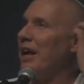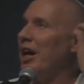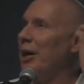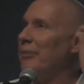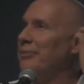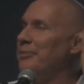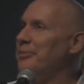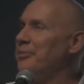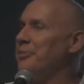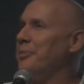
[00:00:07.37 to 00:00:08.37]
Um,
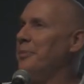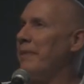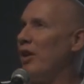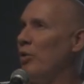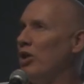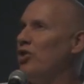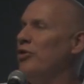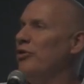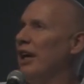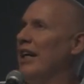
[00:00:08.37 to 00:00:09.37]
what
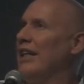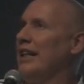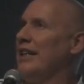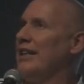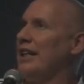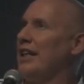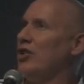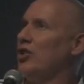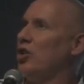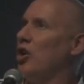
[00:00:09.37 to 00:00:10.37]
you find is,
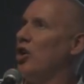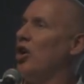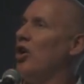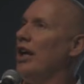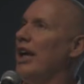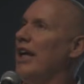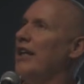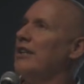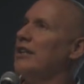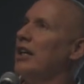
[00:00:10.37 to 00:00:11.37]
as long
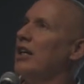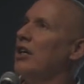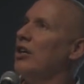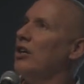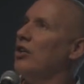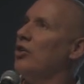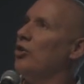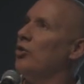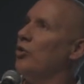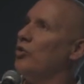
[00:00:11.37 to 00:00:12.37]
as
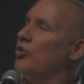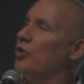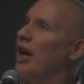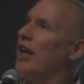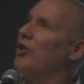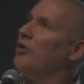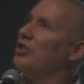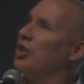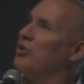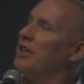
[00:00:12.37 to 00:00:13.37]
you try to
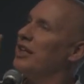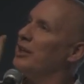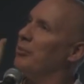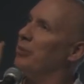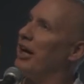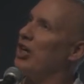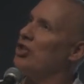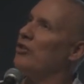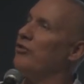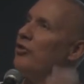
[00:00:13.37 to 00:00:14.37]
associate
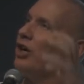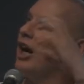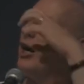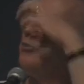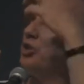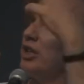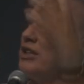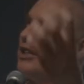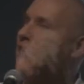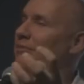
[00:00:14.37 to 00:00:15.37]
compassion for
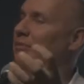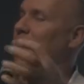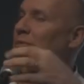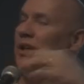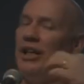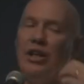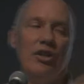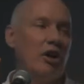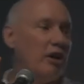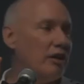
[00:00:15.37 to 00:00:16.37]
objects, I, we did a
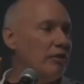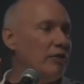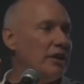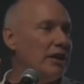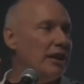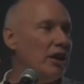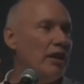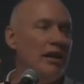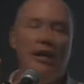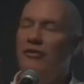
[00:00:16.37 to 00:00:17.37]
talk recently
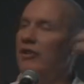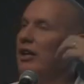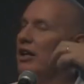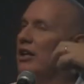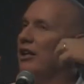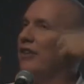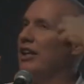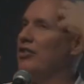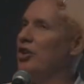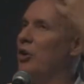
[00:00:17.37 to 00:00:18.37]
on love, love
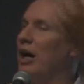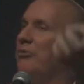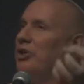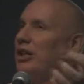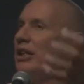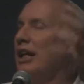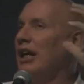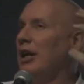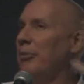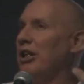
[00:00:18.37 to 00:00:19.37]
has no object,
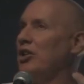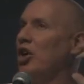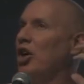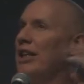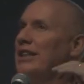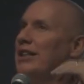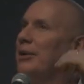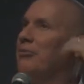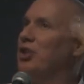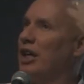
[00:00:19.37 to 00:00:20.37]
but as long as it's
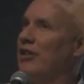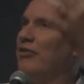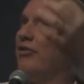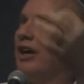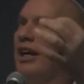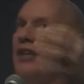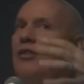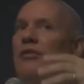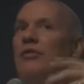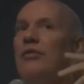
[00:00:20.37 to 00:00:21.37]

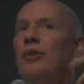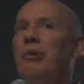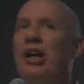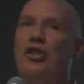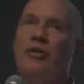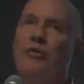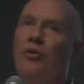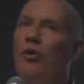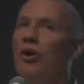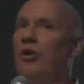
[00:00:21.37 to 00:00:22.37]
objectified, compassion
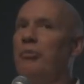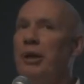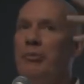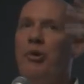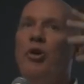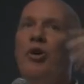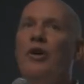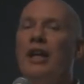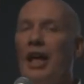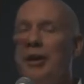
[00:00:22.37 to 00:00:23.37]
for
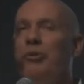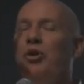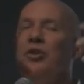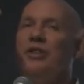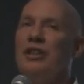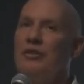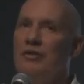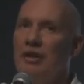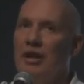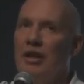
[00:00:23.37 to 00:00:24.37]
people and animals
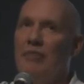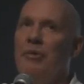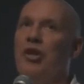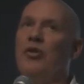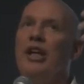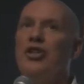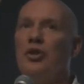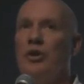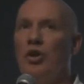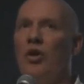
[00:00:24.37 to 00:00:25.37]
and Mother
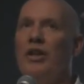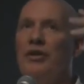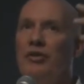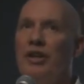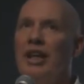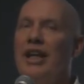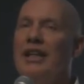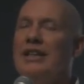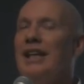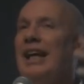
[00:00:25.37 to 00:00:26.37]
Nature and all the different
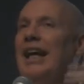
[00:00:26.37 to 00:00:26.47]
things,